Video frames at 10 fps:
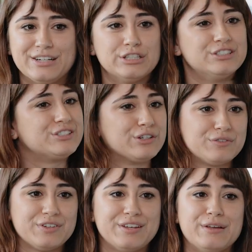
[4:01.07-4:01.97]

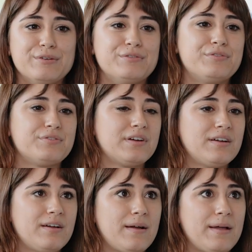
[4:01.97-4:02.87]
conservative
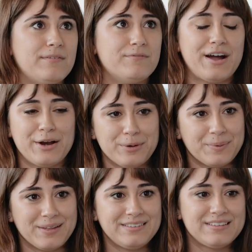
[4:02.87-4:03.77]

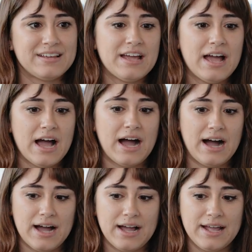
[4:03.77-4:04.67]
environment,
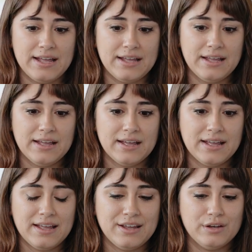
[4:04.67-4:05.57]
I
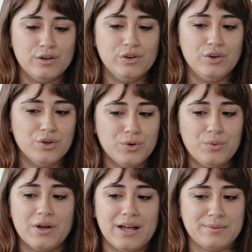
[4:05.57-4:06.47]
knew
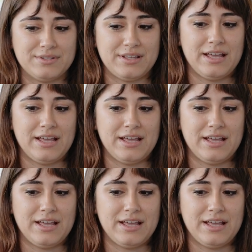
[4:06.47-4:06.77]
what I was